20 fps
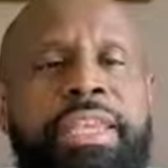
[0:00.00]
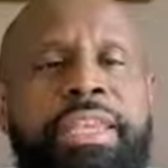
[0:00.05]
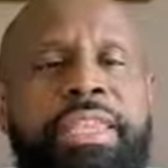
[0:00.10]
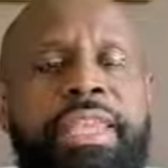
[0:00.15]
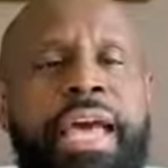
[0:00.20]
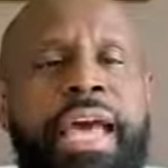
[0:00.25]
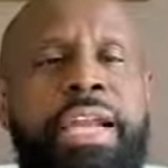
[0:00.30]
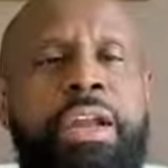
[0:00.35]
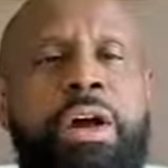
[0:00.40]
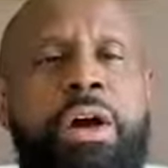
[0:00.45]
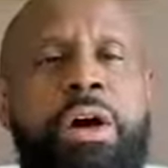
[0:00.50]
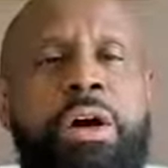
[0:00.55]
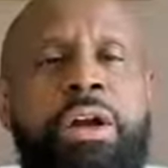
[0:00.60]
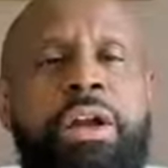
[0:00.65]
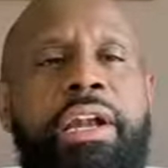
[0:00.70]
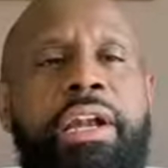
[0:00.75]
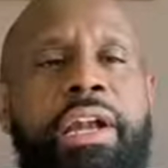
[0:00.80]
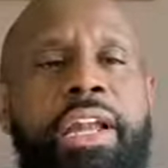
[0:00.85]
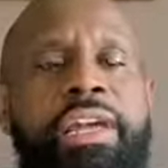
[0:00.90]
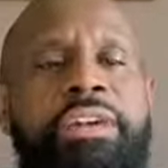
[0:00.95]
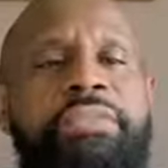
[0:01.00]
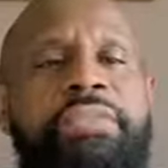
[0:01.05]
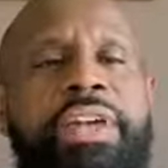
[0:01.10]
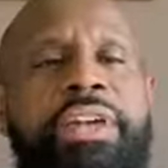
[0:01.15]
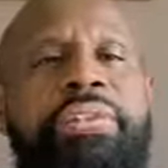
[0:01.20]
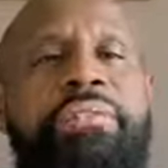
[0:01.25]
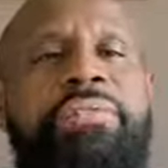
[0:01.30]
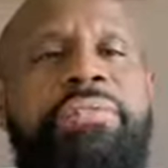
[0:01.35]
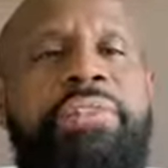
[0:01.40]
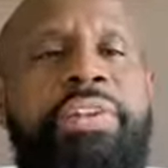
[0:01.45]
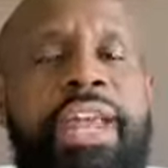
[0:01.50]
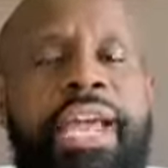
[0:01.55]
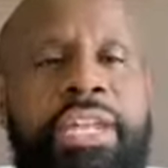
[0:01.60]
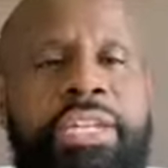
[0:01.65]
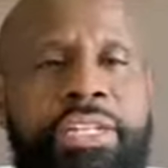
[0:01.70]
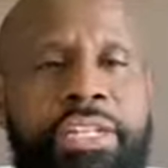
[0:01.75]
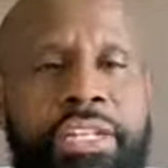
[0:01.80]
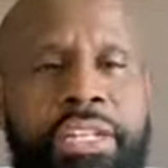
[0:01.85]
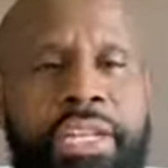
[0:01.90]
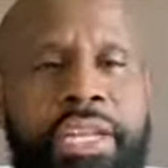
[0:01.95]
that are living
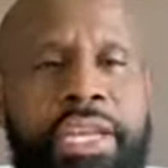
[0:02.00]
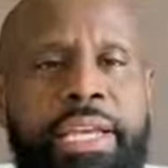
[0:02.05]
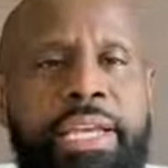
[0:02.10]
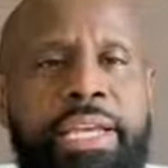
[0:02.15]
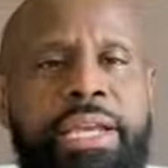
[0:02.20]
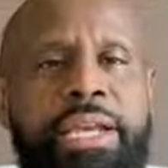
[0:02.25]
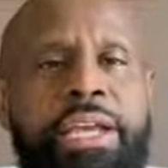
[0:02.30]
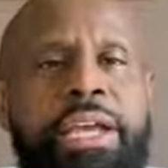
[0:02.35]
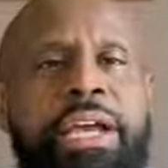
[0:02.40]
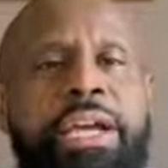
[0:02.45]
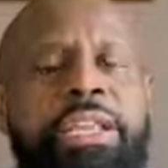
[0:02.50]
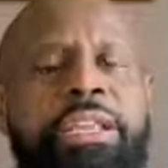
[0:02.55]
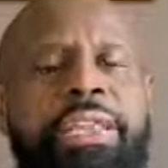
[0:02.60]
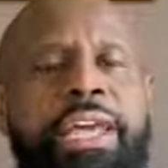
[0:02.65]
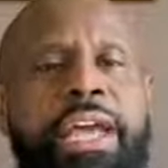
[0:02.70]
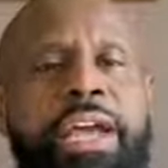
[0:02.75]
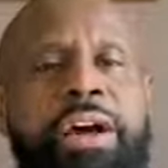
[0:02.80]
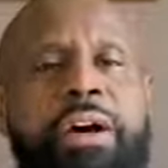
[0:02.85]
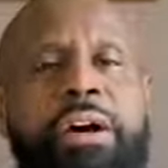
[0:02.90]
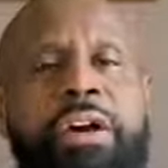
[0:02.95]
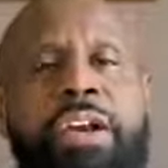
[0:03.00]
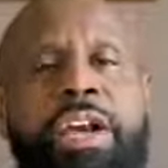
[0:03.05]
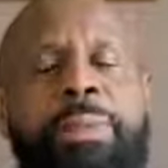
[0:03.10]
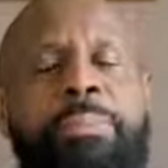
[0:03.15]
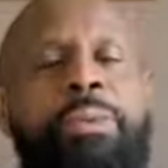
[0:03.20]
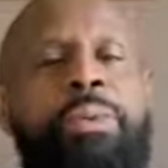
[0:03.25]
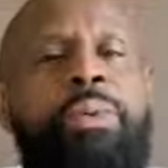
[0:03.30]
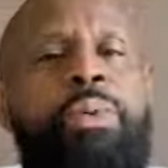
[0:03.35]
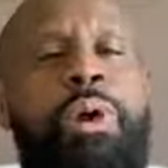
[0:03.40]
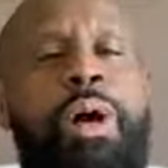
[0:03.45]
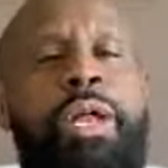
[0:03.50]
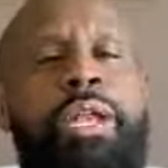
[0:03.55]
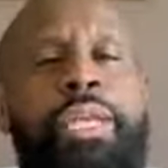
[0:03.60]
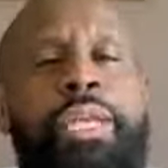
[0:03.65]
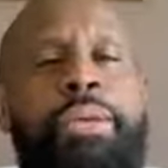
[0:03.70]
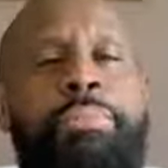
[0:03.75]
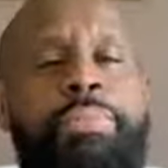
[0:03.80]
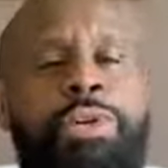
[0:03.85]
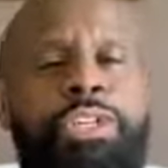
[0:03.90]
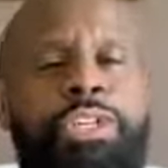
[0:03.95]
fleshly, they are number one,
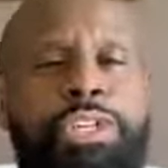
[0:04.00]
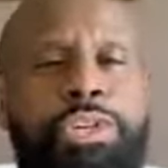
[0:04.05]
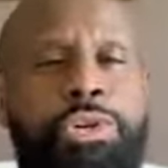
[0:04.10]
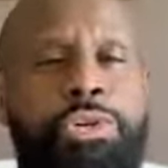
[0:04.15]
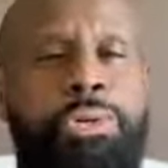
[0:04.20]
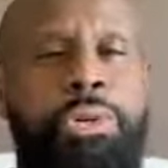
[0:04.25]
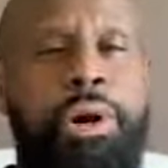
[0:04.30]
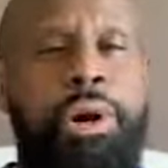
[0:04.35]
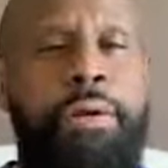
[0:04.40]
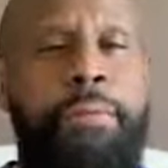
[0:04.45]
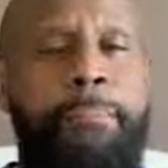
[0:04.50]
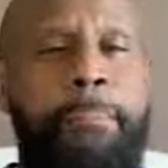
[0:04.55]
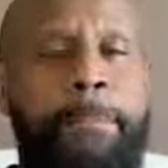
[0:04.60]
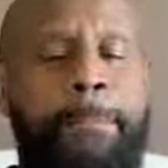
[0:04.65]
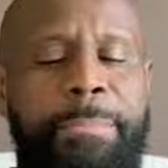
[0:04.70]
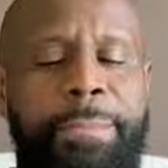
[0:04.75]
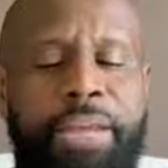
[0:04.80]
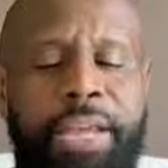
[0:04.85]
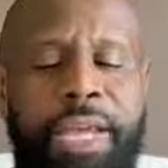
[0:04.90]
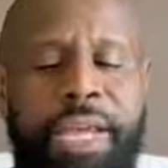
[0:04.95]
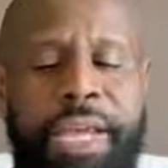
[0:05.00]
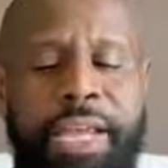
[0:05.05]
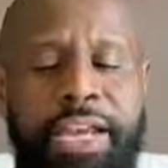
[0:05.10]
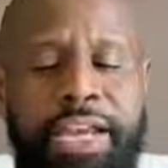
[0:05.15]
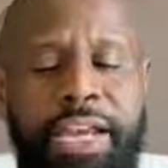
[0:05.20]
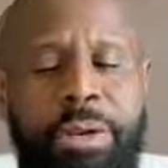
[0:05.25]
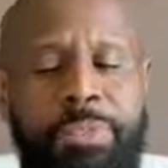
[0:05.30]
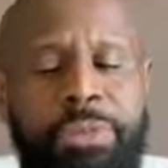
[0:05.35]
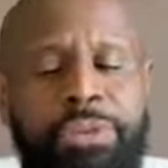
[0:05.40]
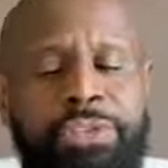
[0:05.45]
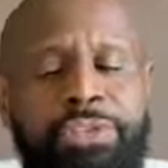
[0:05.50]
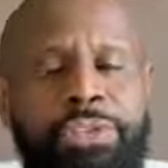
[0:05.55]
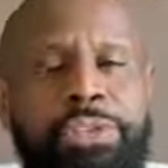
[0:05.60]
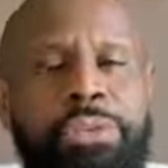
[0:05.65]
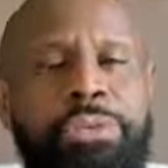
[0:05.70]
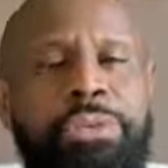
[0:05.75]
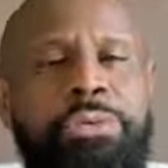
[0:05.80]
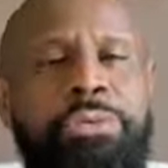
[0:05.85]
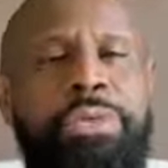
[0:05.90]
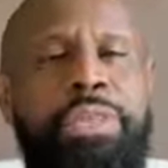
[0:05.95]
immature, and number
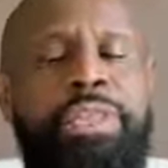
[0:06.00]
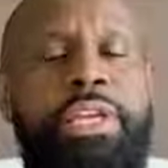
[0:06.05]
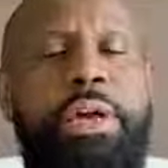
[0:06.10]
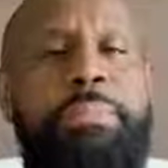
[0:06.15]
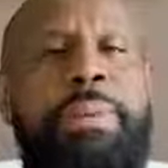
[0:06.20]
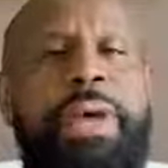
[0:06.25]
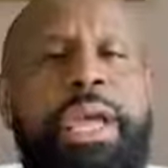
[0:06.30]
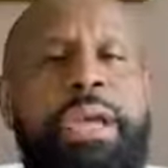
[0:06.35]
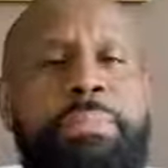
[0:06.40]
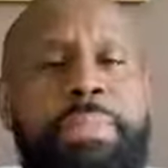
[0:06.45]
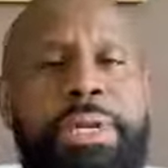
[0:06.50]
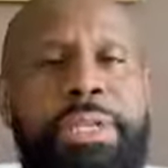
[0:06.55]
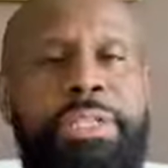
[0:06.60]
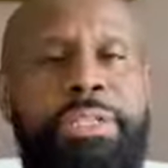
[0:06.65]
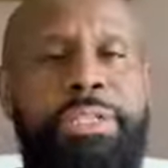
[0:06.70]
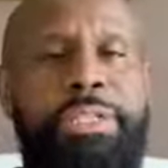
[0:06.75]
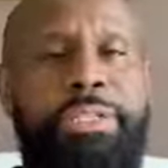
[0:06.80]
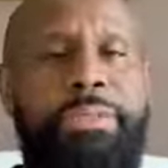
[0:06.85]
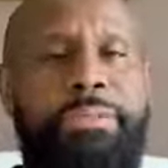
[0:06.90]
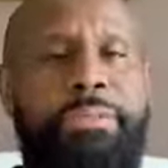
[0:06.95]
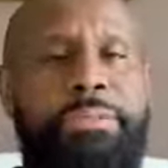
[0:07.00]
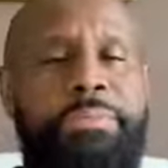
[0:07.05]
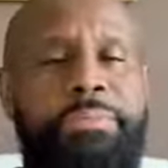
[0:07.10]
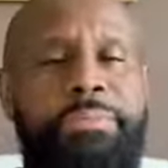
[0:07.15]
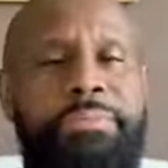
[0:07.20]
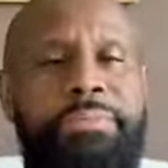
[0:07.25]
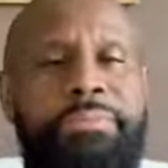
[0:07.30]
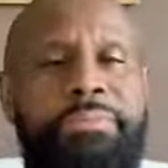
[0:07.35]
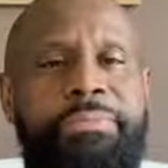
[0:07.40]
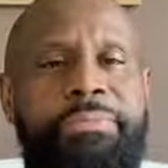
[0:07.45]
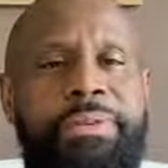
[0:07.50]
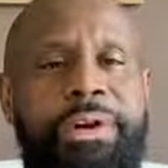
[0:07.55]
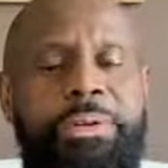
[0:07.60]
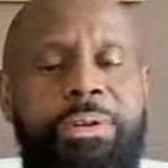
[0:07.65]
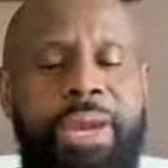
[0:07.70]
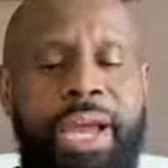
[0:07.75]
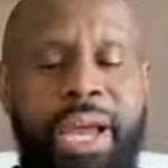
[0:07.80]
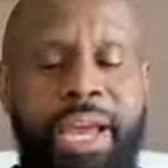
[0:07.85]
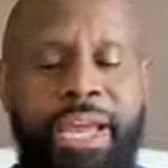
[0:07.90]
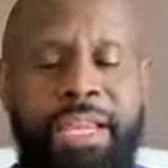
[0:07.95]
two, they're babies.
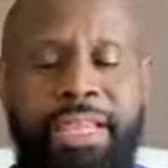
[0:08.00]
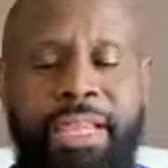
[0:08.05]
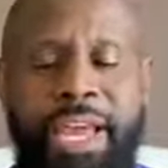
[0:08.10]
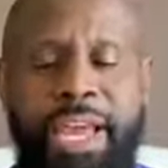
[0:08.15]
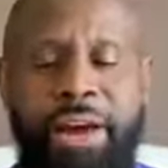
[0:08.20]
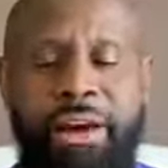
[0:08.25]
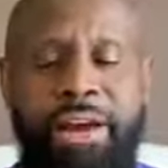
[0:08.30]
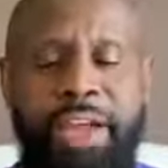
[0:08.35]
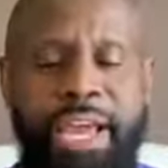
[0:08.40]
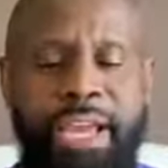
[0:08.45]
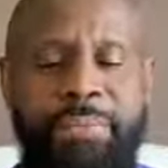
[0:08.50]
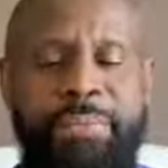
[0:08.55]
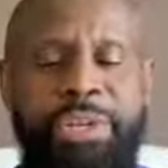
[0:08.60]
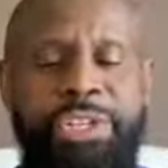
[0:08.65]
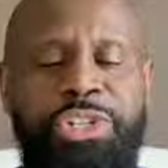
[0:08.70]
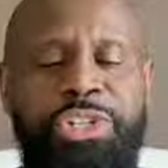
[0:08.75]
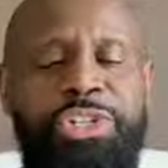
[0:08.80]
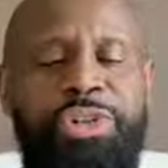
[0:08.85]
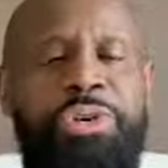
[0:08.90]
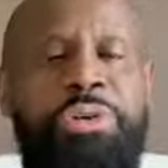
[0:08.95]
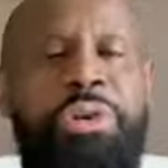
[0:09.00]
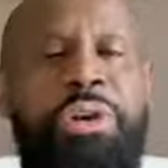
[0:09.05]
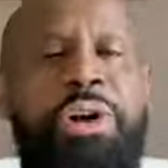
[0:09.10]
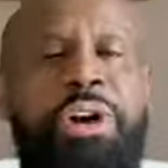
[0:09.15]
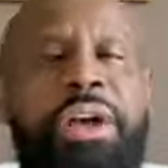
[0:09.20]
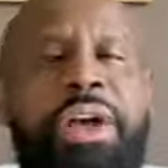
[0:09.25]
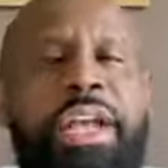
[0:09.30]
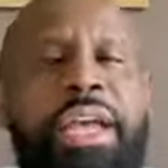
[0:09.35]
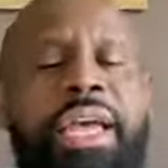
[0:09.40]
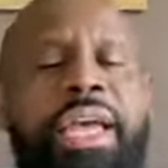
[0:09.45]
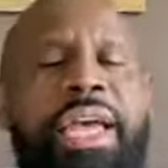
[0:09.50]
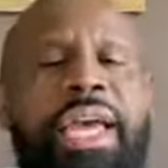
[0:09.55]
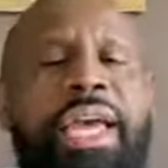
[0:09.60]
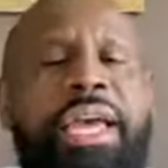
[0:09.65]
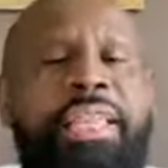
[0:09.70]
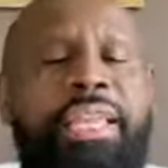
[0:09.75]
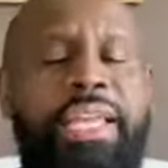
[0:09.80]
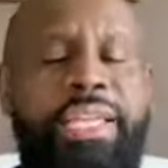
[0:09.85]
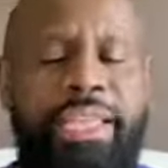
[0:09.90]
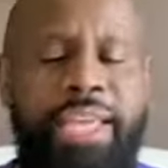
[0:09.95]
Okay? They are immature
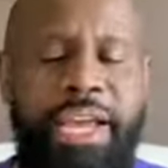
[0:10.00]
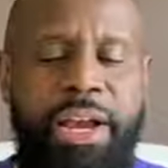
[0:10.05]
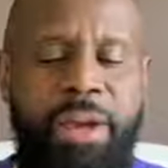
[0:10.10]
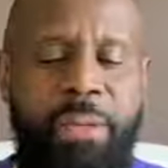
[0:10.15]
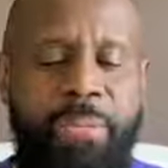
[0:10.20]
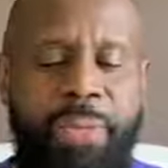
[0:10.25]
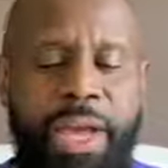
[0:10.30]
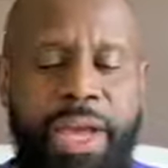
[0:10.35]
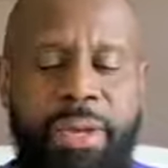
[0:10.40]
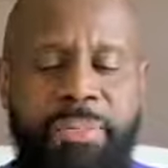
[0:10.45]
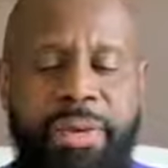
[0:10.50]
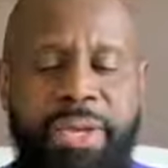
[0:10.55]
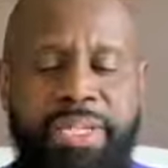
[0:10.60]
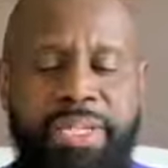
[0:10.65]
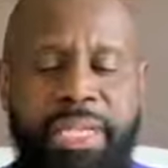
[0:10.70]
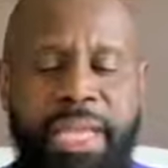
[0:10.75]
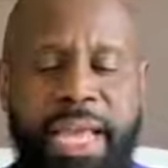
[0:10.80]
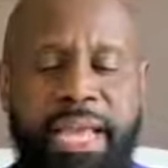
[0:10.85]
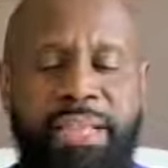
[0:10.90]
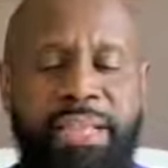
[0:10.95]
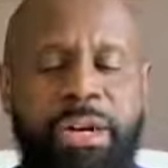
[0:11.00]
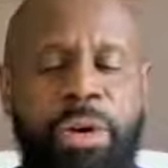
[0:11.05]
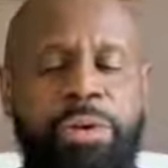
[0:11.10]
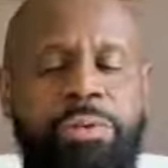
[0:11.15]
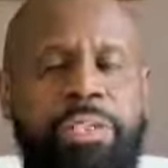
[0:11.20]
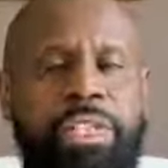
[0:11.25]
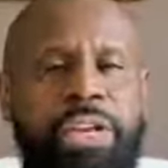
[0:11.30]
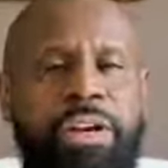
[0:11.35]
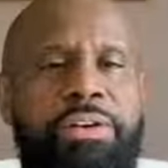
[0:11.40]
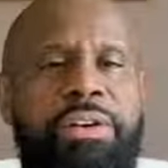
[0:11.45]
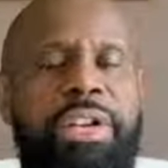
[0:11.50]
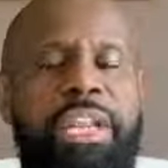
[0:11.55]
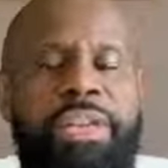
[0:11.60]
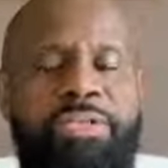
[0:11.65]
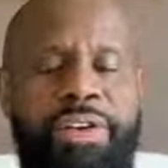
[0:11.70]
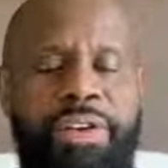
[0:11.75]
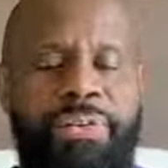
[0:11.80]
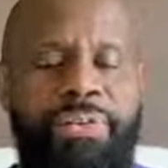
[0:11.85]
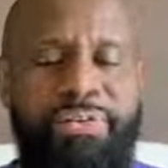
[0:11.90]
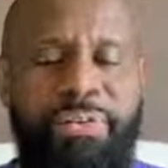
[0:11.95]
and that they are babies, that those that are
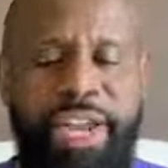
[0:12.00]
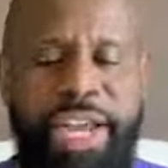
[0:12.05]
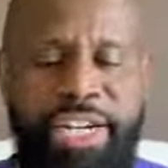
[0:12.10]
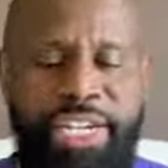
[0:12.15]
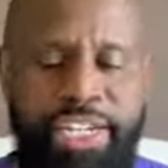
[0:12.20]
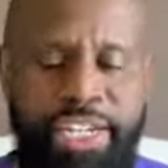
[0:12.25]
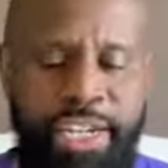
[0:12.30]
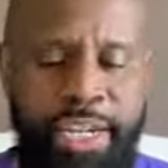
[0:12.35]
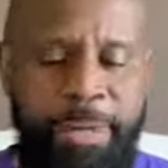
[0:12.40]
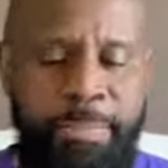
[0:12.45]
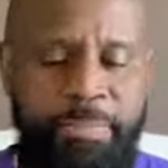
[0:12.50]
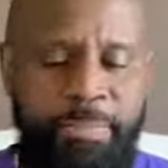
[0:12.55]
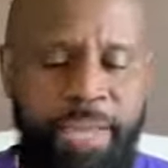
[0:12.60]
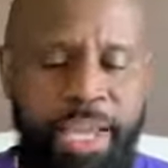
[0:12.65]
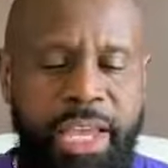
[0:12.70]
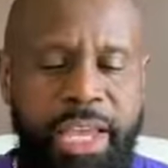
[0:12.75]
living fleshly.